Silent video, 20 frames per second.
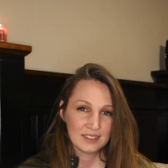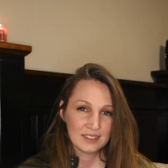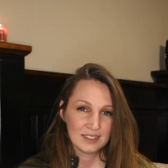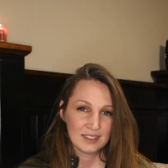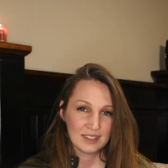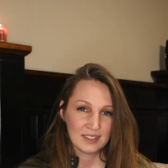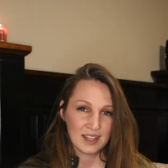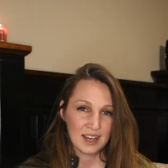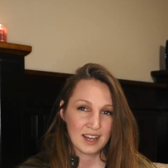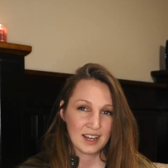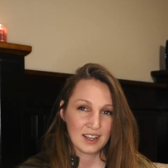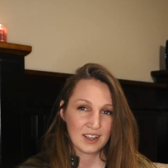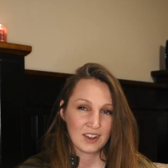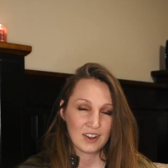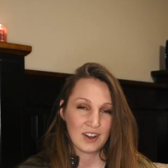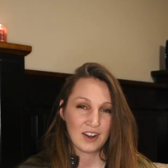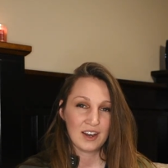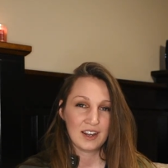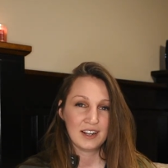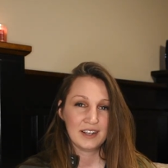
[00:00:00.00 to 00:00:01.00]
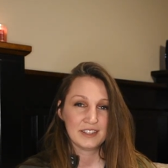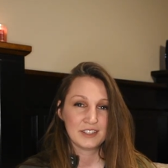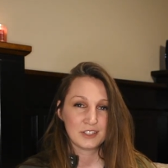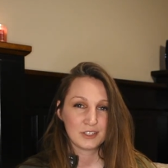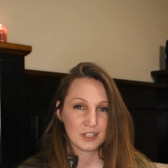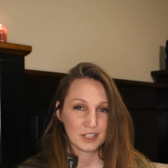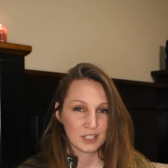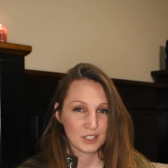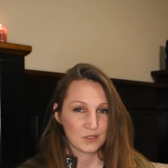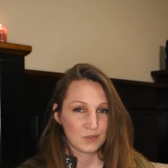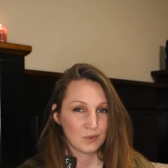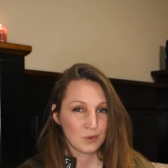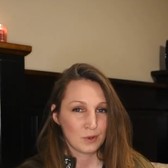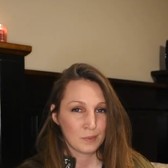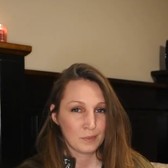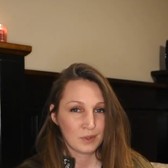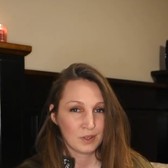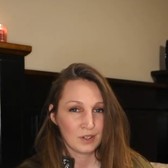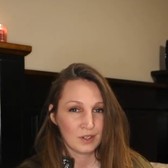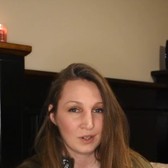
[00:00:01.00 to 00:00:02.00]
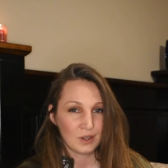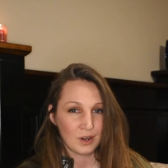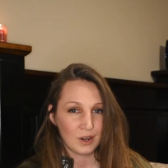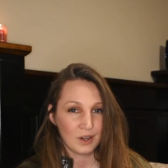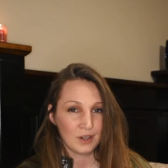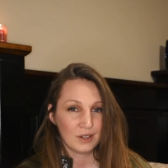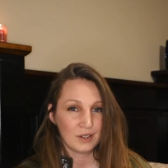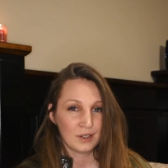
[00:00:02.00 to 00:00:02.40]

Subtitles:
that God has transformed her heart,